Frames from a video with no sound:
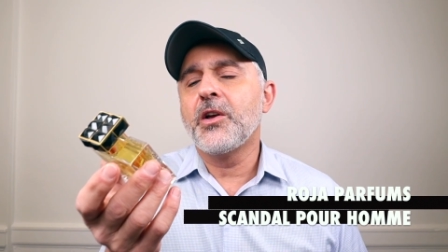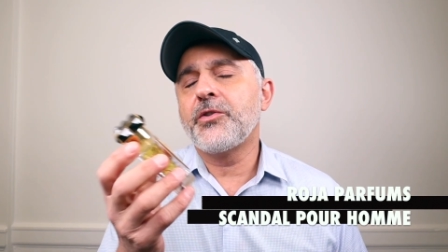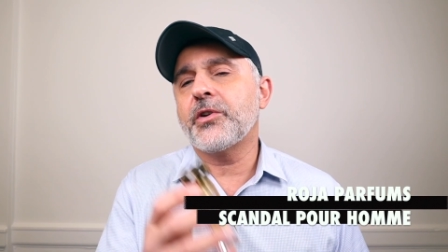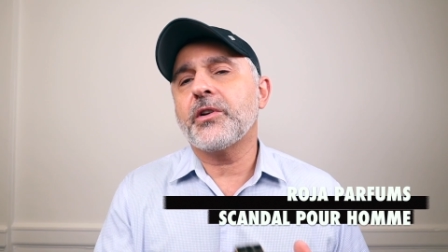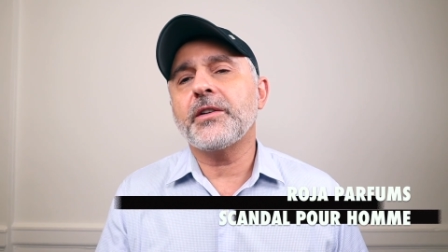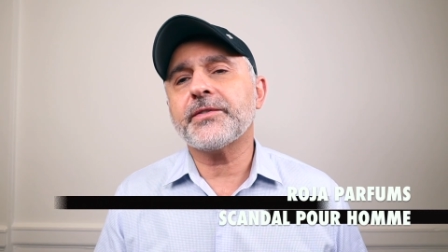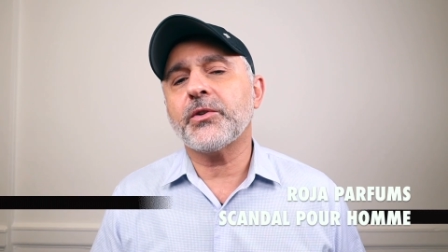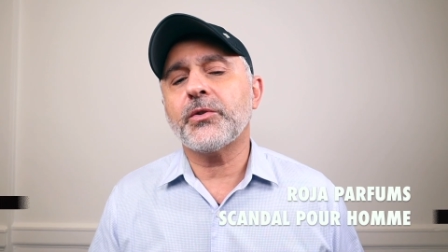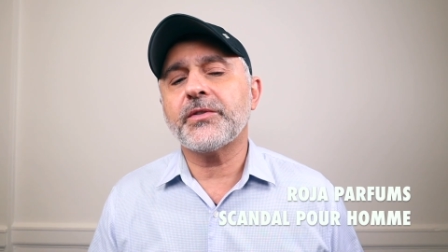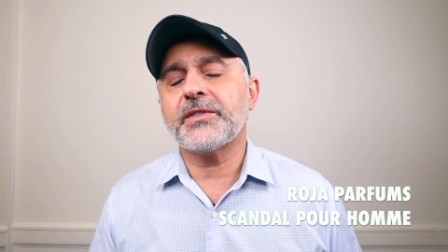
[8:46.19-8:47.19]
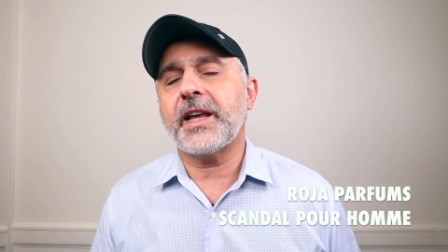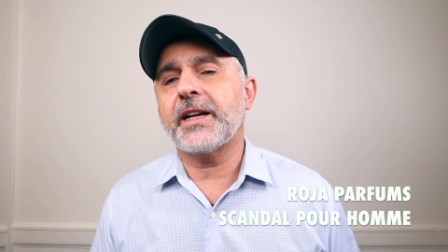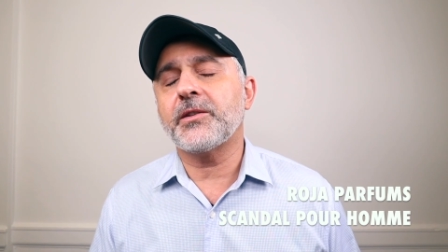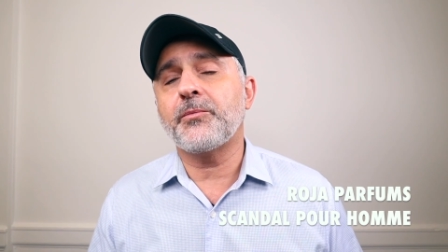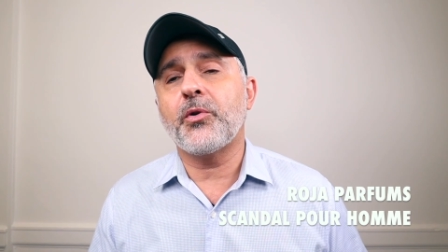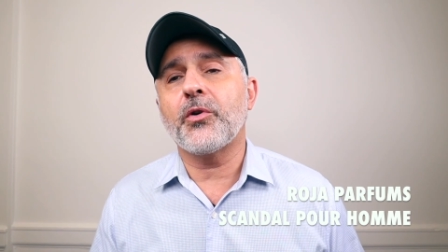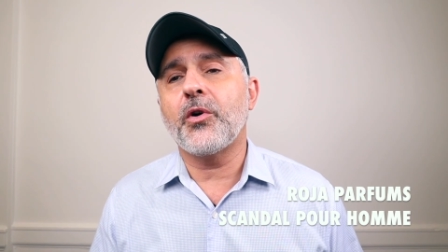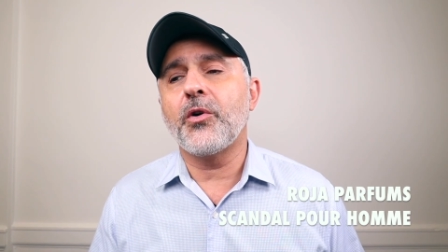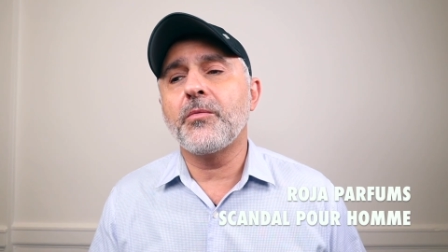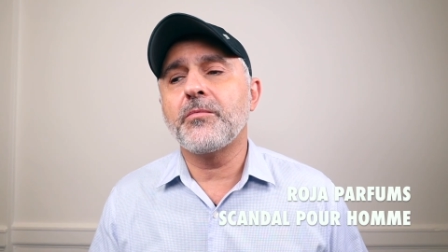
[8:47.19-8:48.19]
You can also go to Scandal Pour
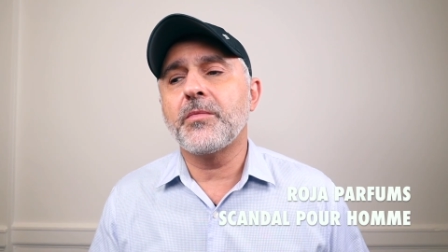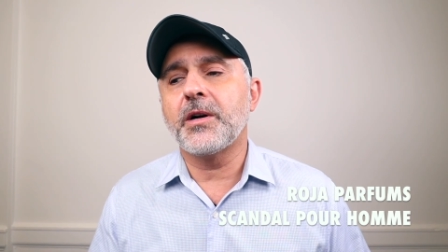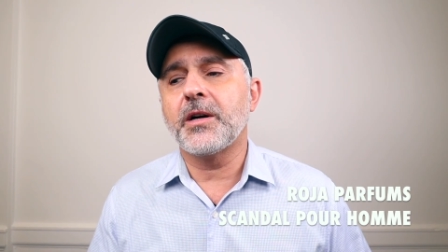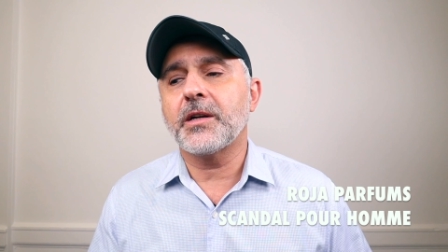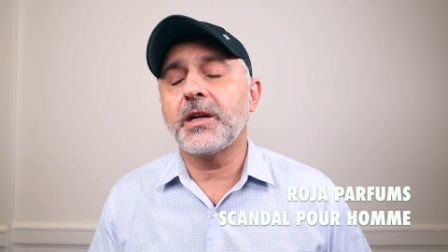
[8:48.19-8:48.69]
Homme uh,